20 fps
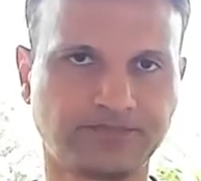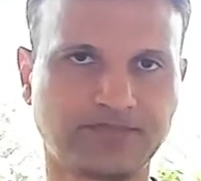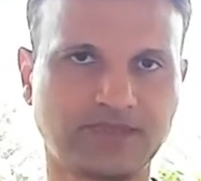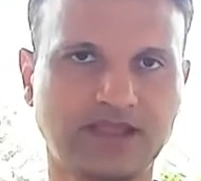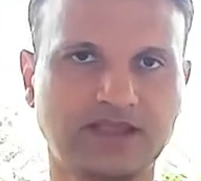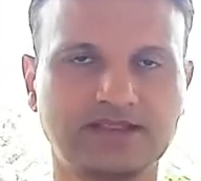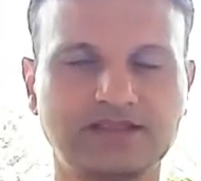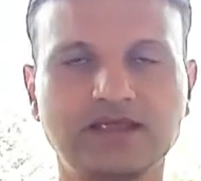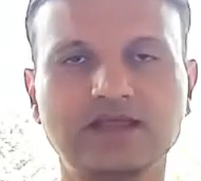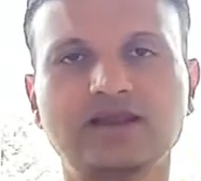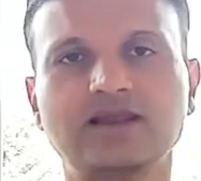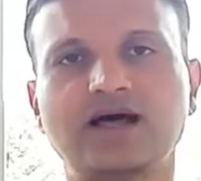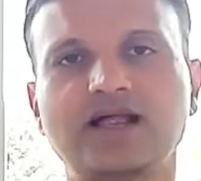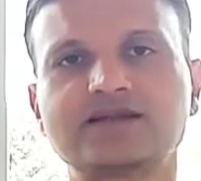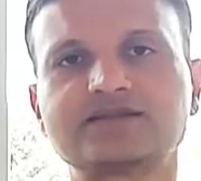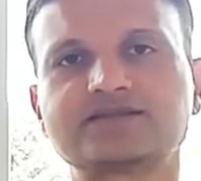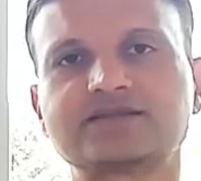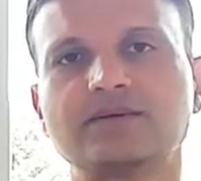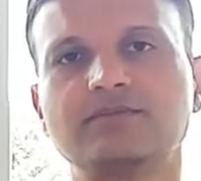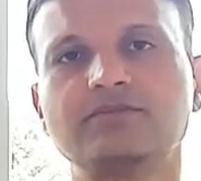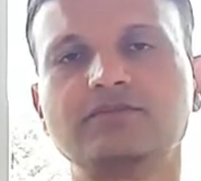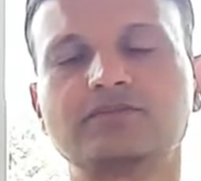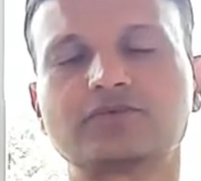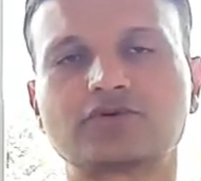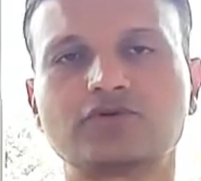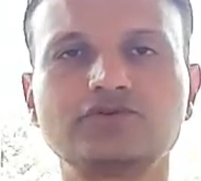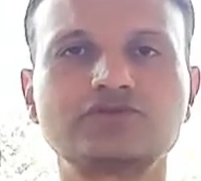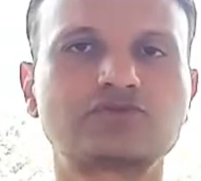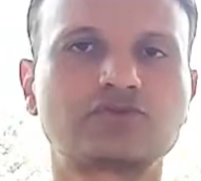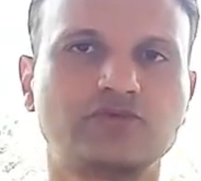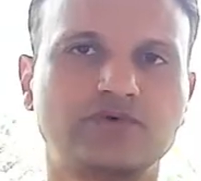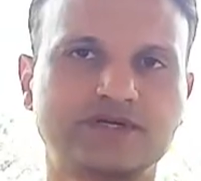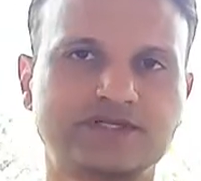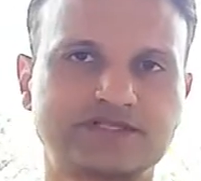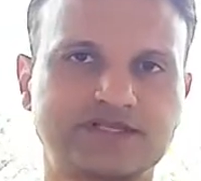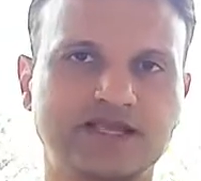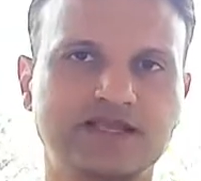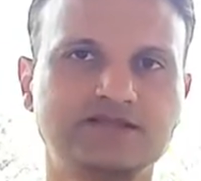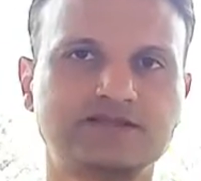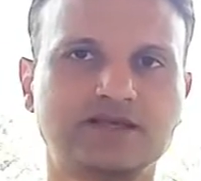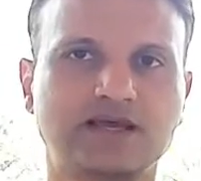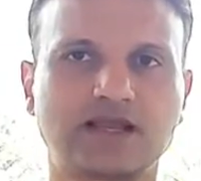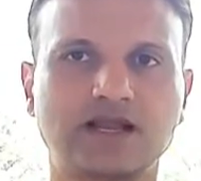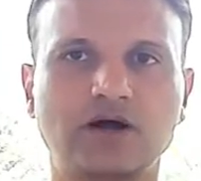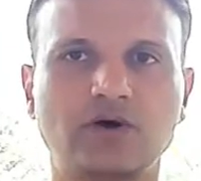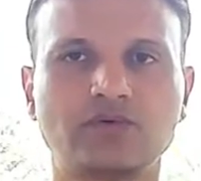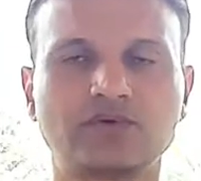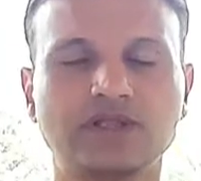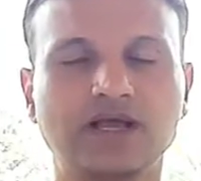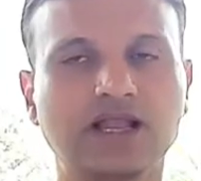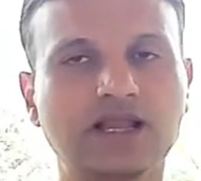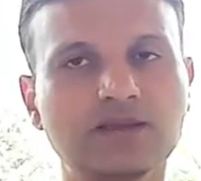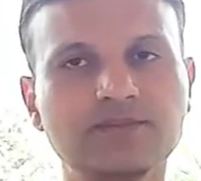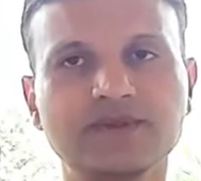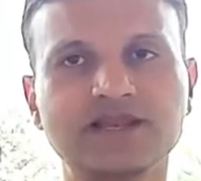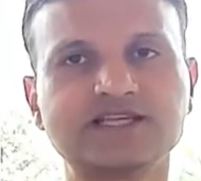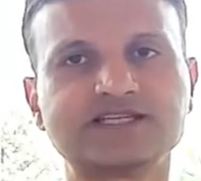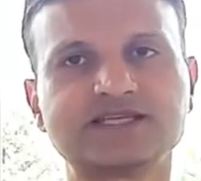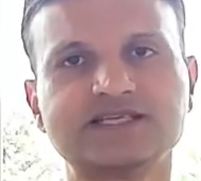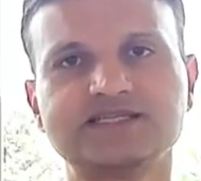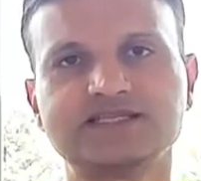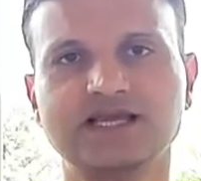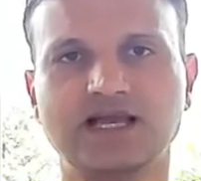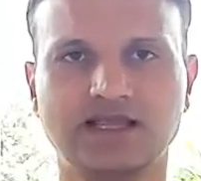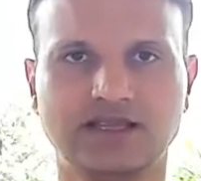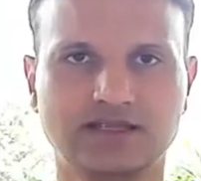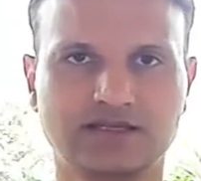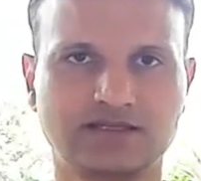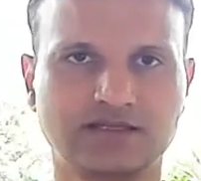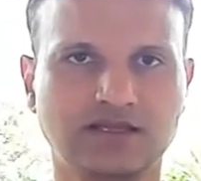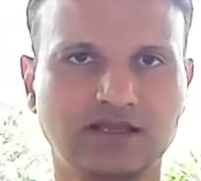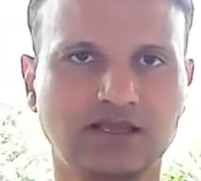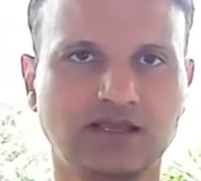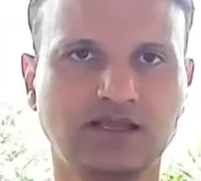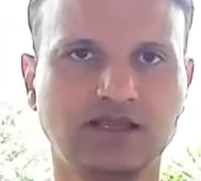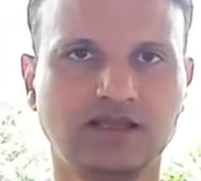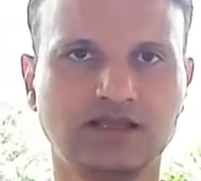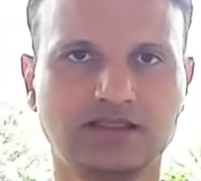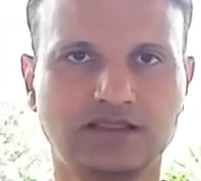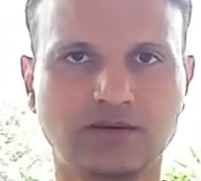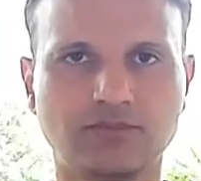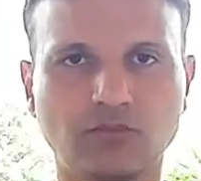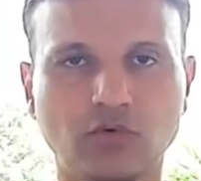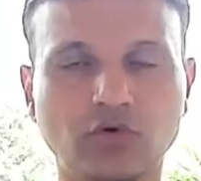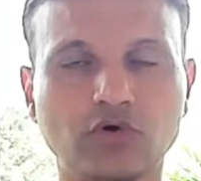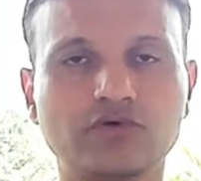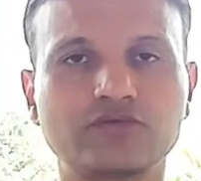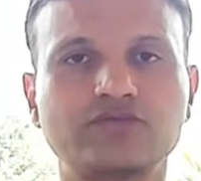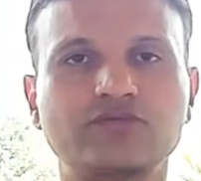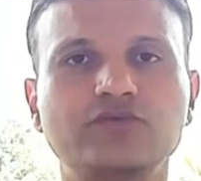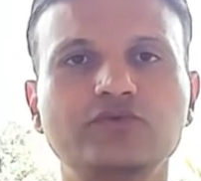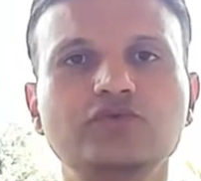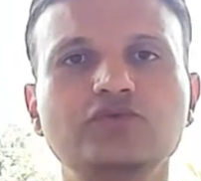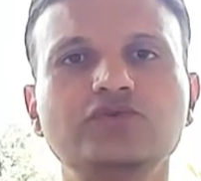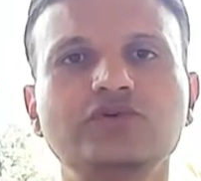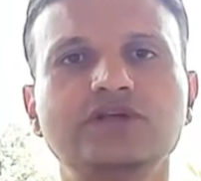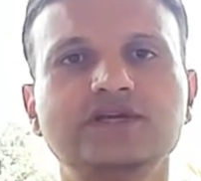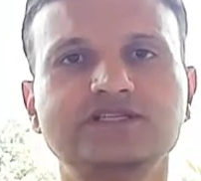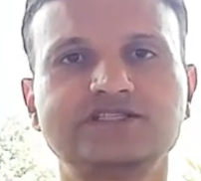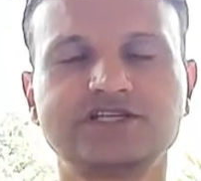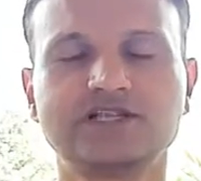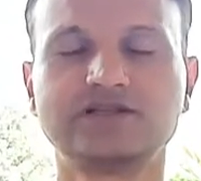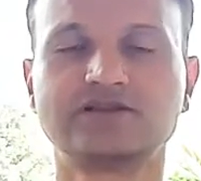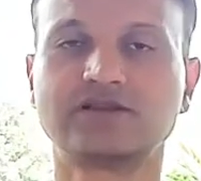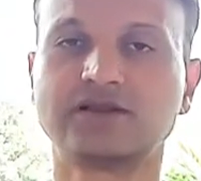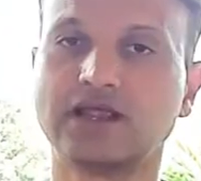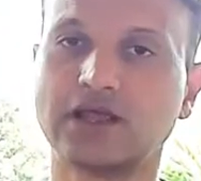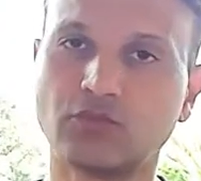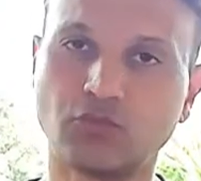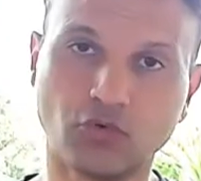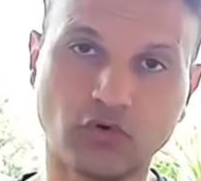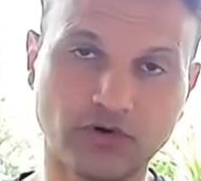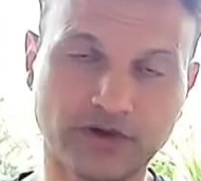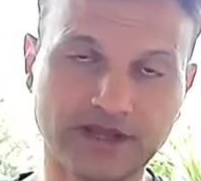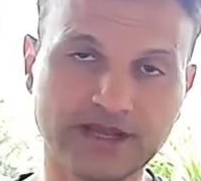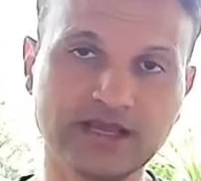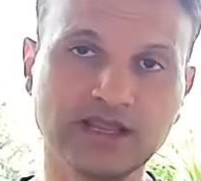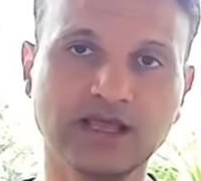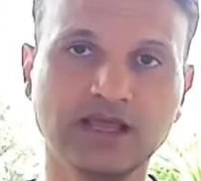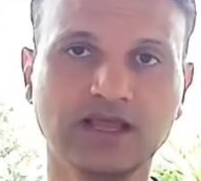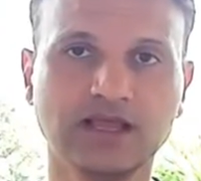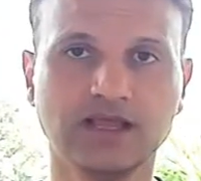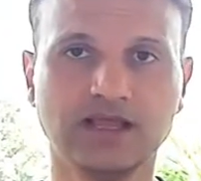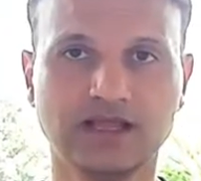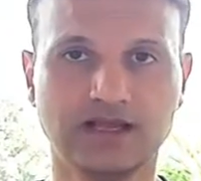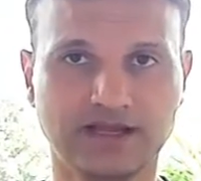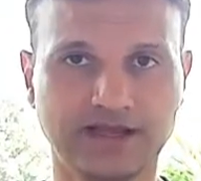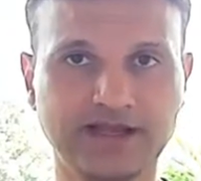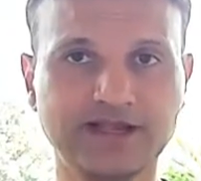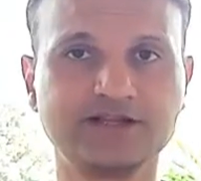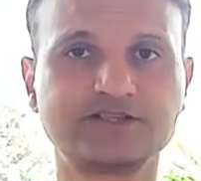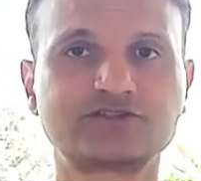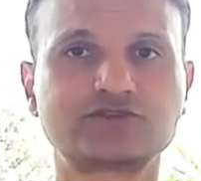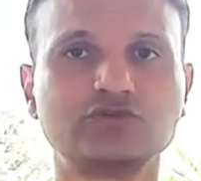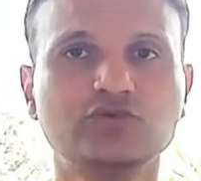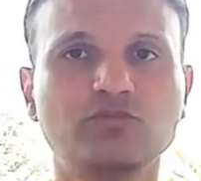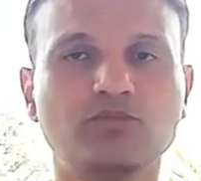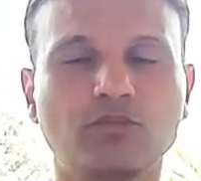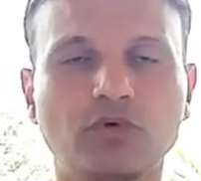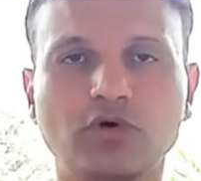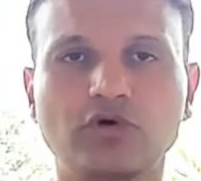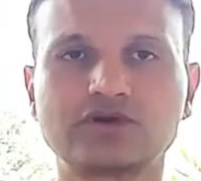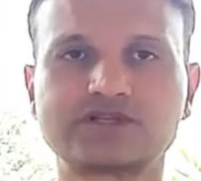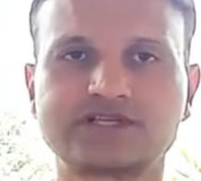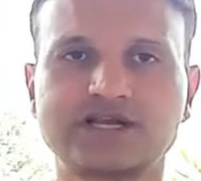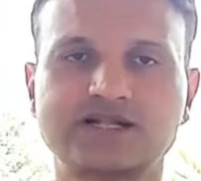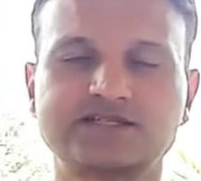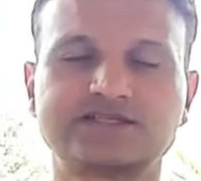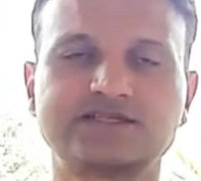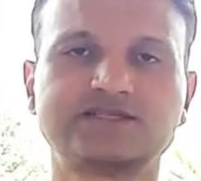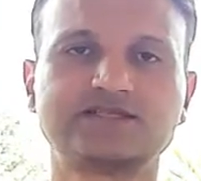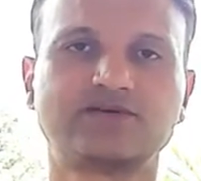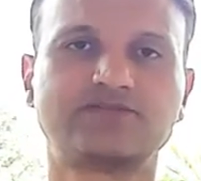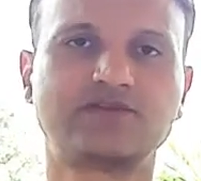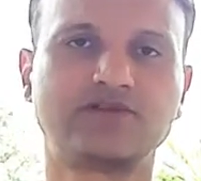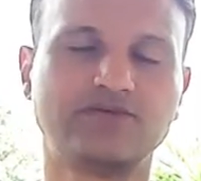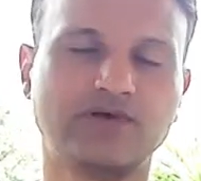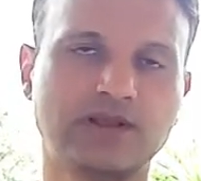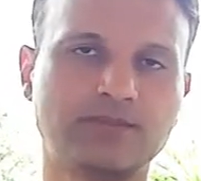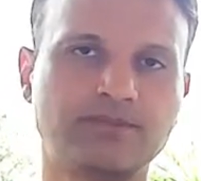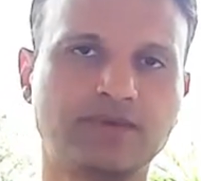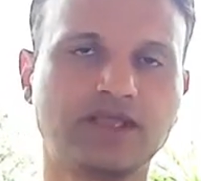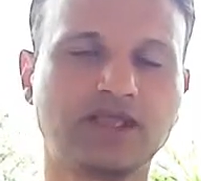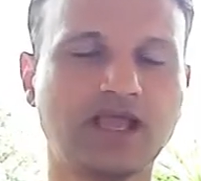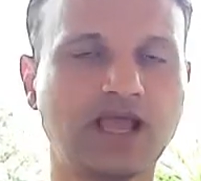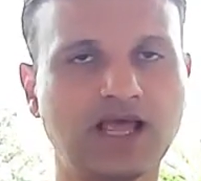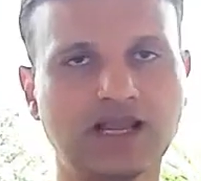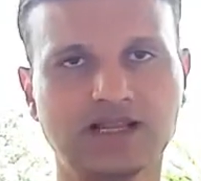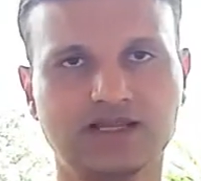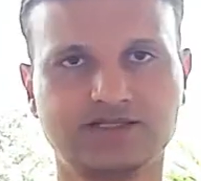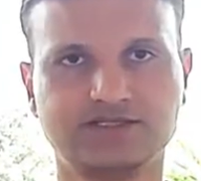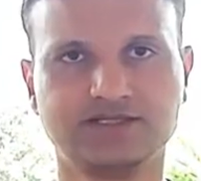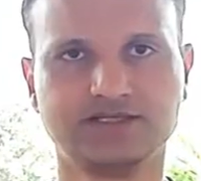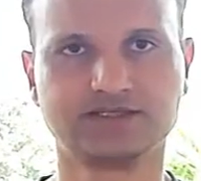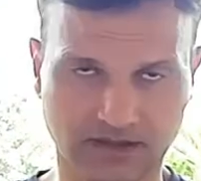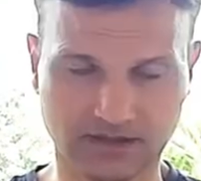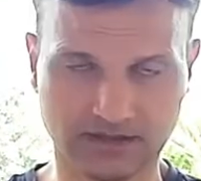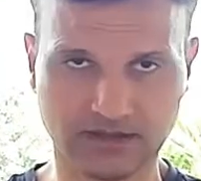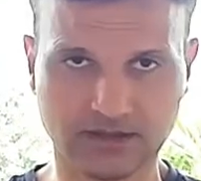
There are some controversies around the elimination diet. The more food children avoid, leads to more chances of developing allergies.